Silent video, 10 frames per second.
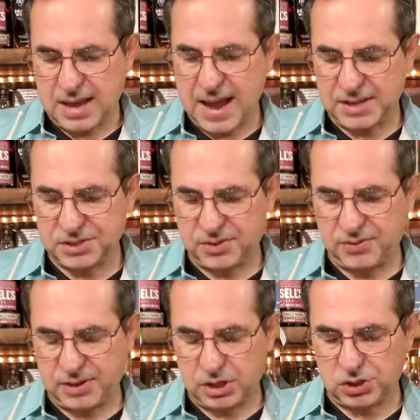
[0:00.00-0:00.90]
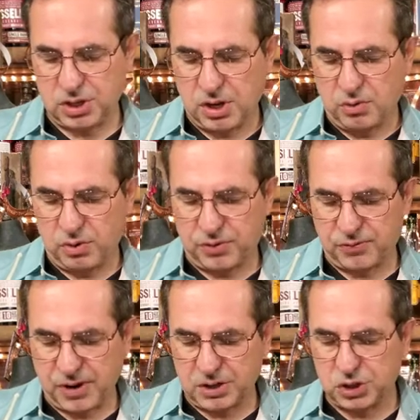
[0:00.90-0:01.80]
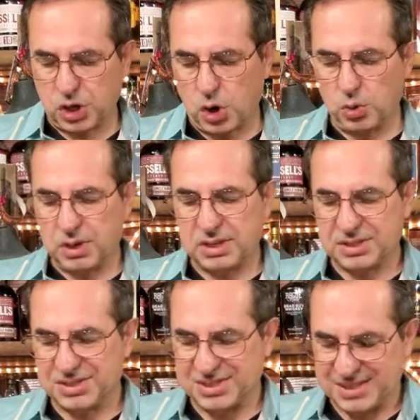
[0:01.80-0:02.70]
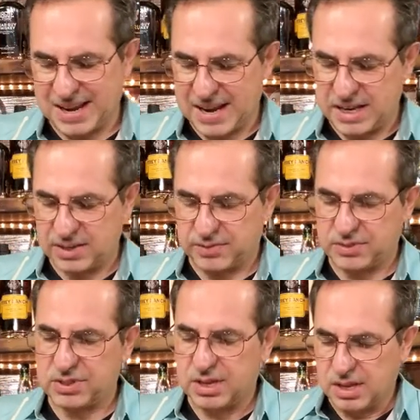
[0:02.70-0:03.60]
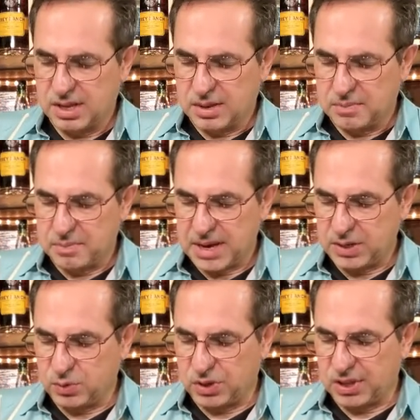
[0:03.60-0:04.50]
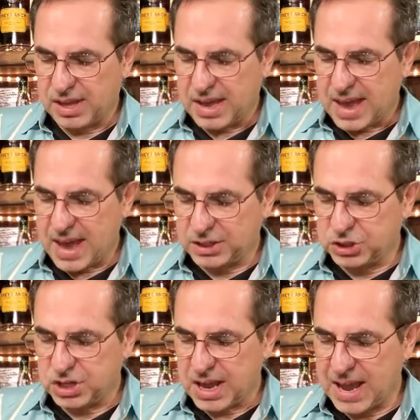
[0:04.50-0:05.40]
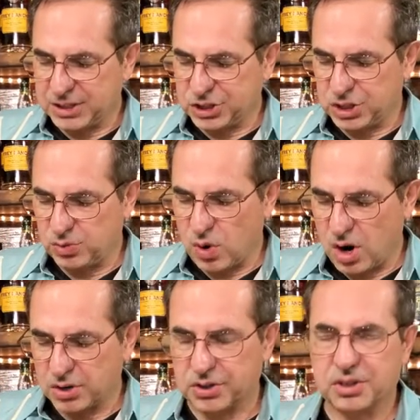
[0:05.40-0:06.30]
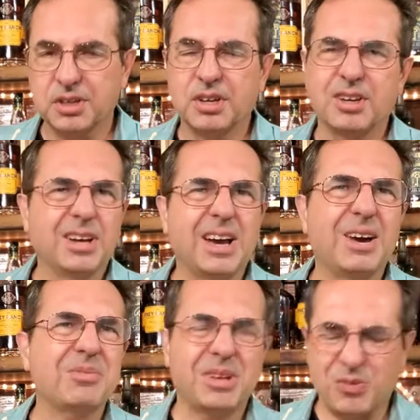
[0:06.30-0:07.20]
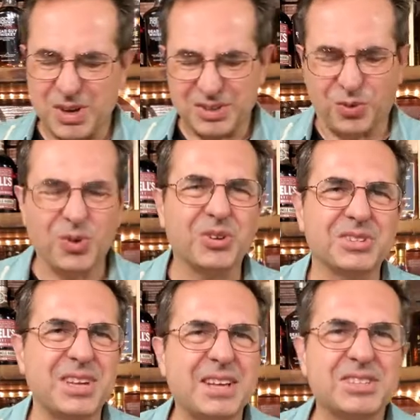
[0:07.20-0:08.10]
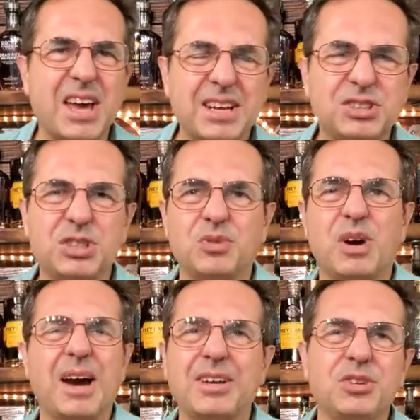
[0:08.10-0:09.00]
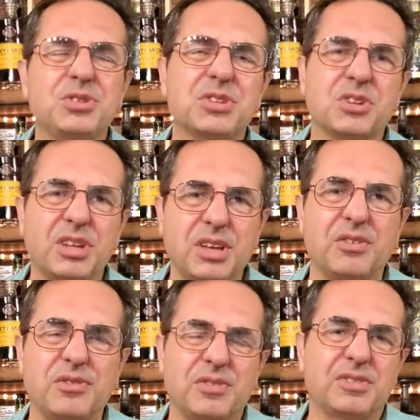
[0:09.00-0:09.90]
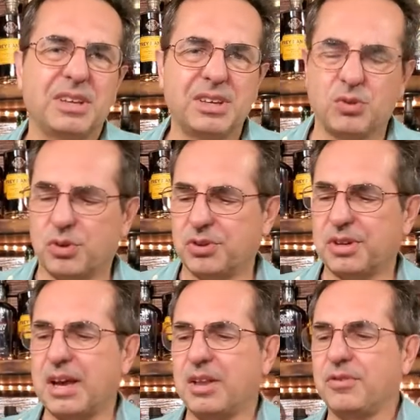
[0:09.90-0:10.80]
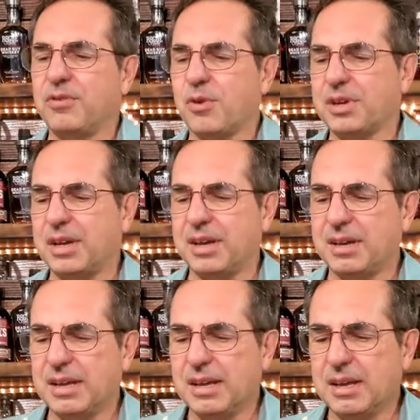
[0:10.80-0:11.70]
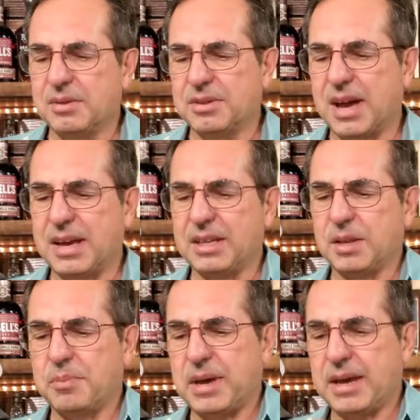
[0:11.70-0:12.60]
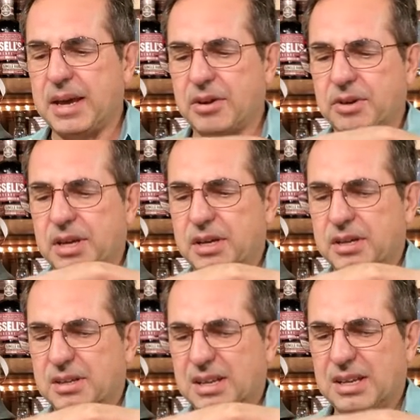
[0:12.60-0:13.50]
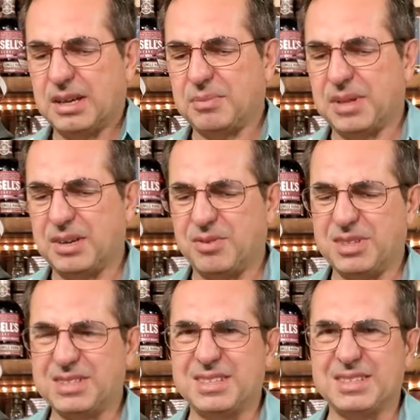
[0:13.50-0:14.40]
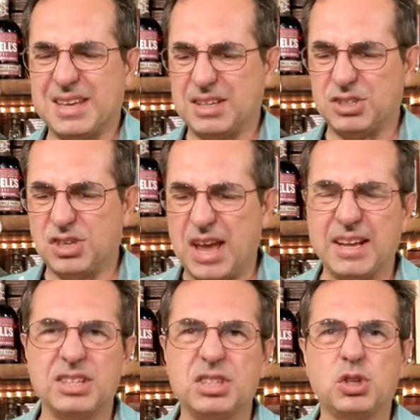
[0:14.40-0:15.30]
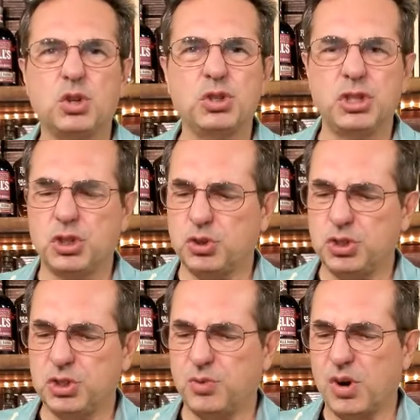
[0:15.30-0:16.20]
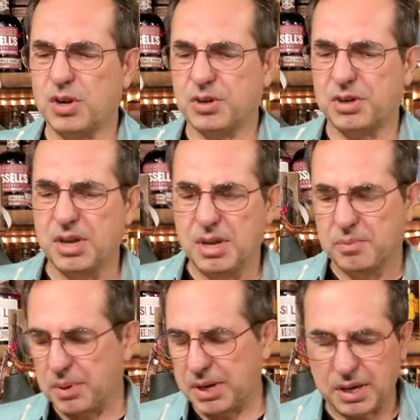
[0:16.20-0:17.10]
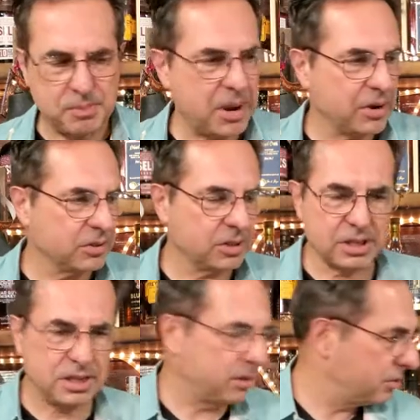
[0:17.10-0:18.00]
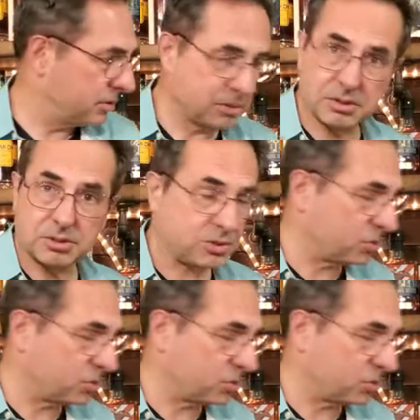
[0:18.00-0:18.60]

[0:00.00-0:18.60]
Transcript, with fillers: cask finished, with French oak staves made with hetch hetchy water. I'm like, what in the world is hetch hetchy? I used to live in Northern California, not in the Bay Area, and I'm like, what's this hetch, hetchy coochie coochie water? But apparently, let